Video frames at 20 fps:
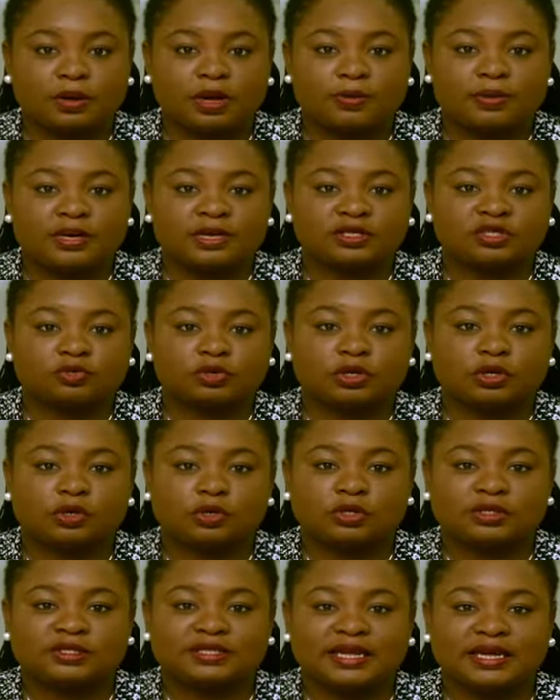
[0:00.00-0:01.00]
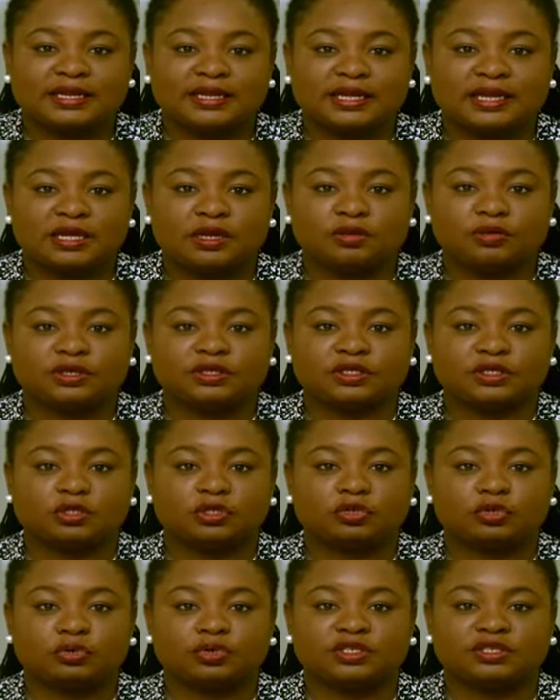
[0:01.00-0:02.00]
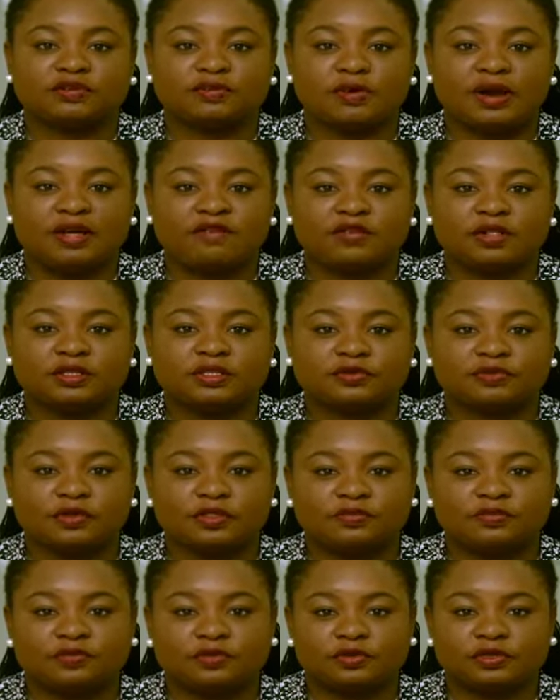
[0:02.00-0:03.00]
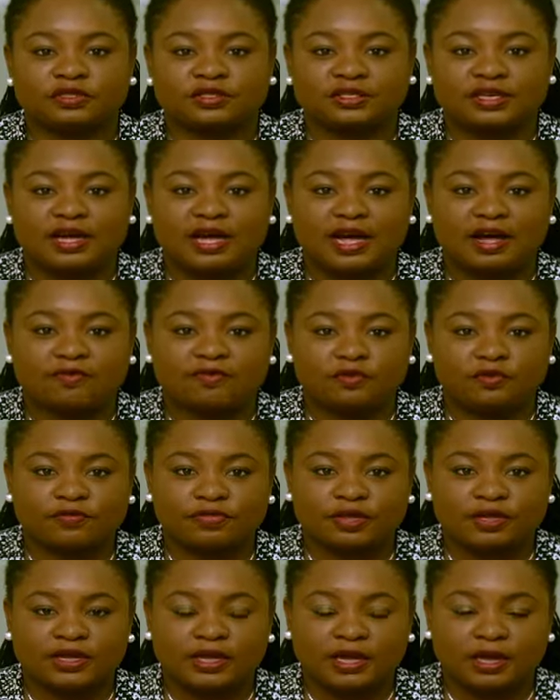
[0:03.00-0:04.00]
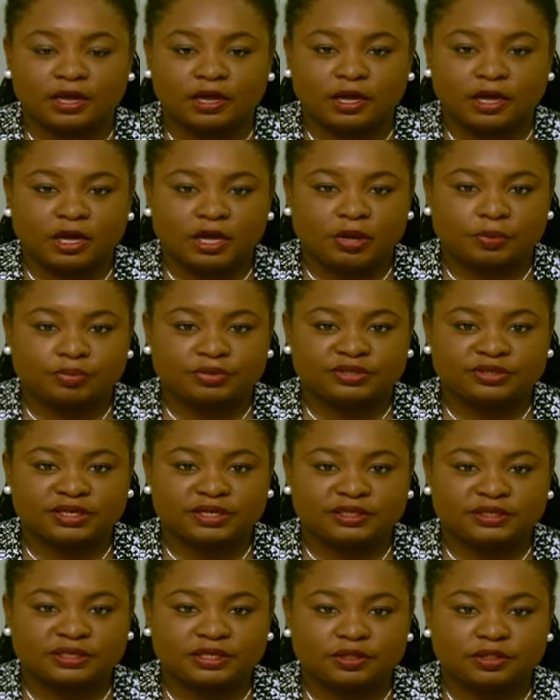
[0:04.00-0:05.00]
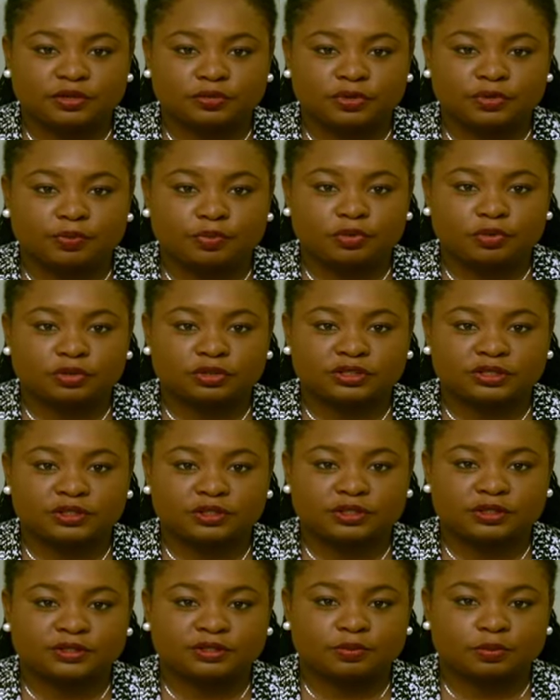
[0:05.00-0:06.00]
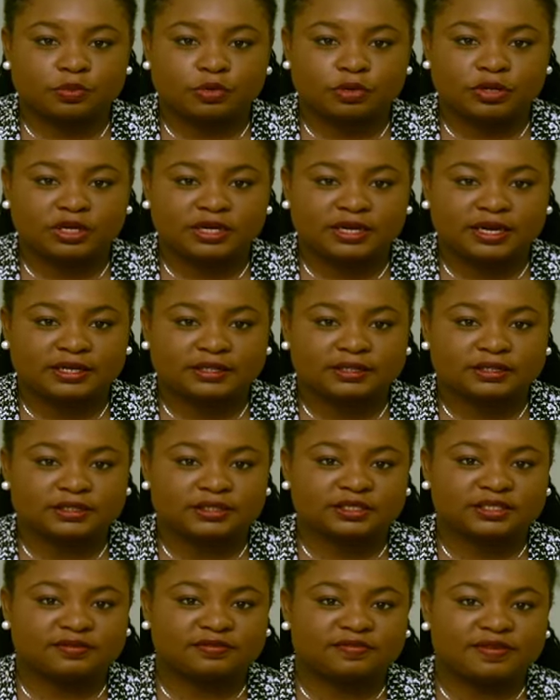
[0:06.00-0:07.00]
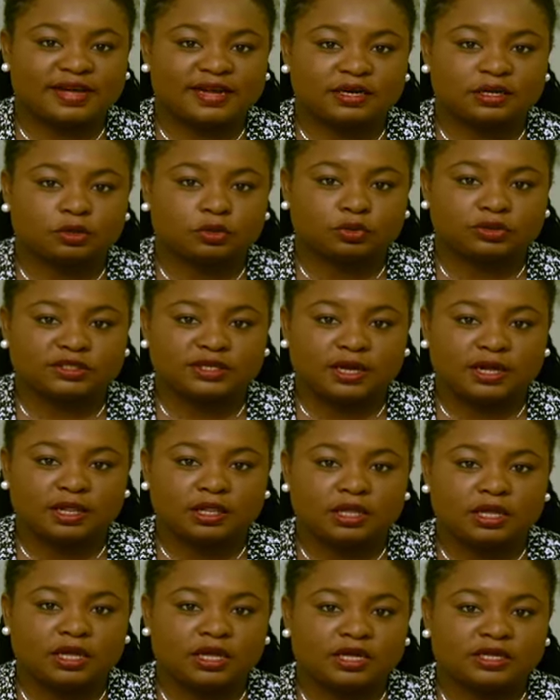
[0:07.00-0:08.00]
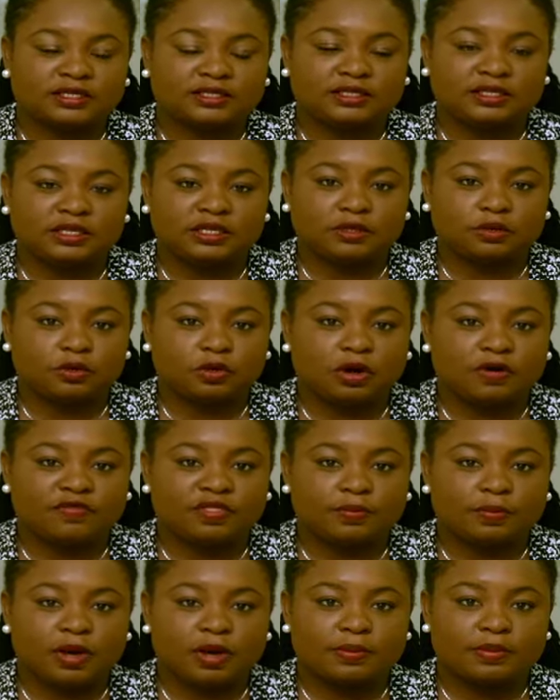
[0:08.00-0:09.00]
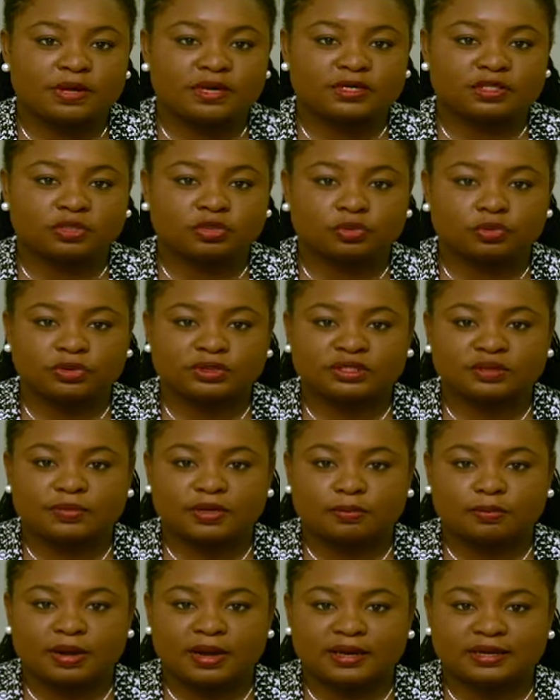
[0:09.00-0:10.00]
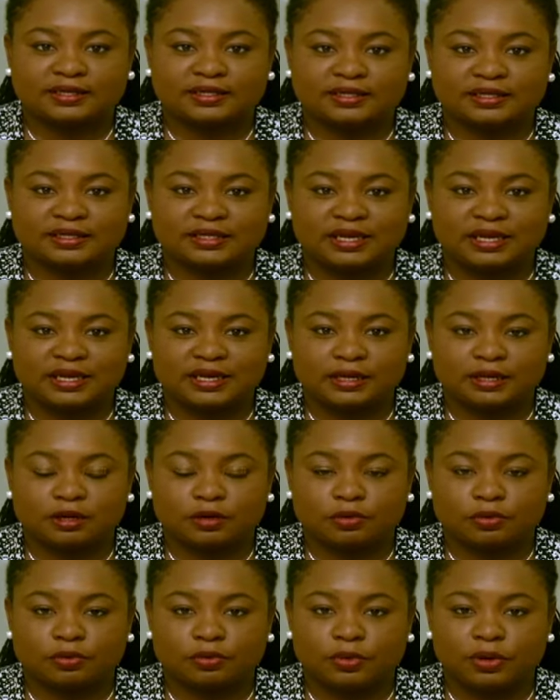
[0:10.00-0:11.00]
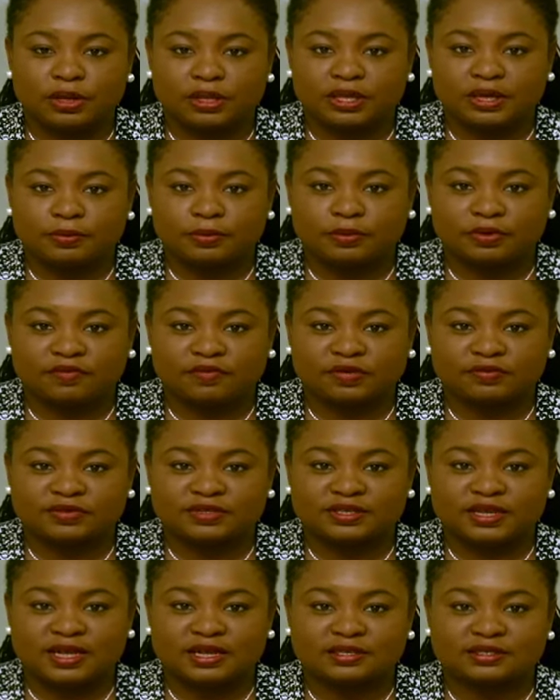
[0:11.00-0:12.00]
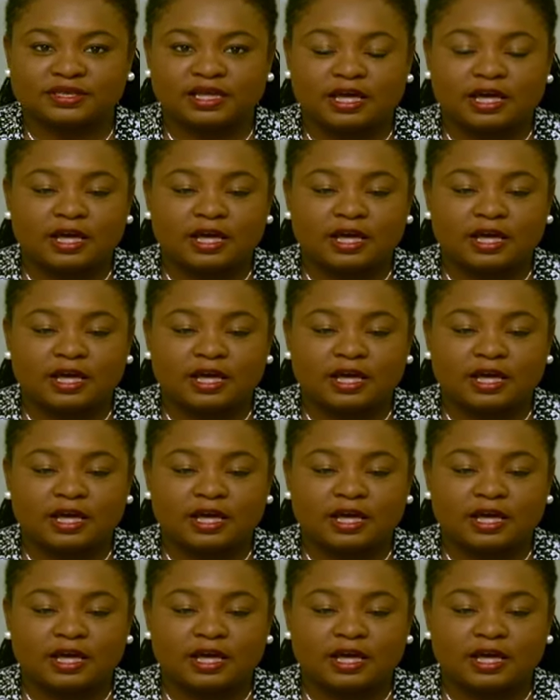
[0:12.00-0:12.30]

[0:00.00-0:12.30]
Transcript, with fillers: Barbados records an increase in tourist arrivals for the first half of the year. Presenting the report this morning at the Savannah Hotel, CEO of the Barbados Tourism and Marketing Inc., William Griffith, says